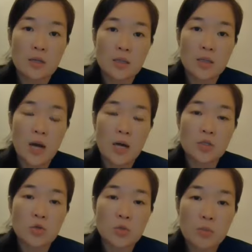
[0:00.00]
Yeah.
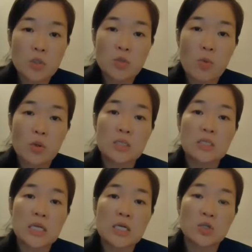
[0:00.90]
So the most
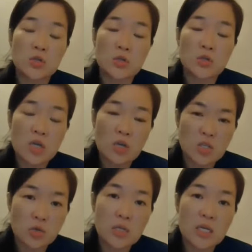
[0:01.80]
important thing is to see your
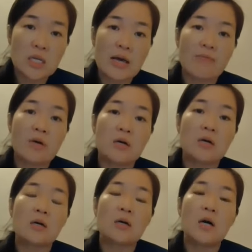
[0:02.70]
insulin
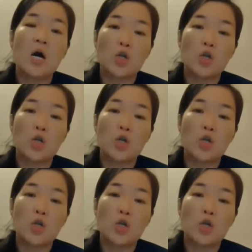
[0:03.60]
level,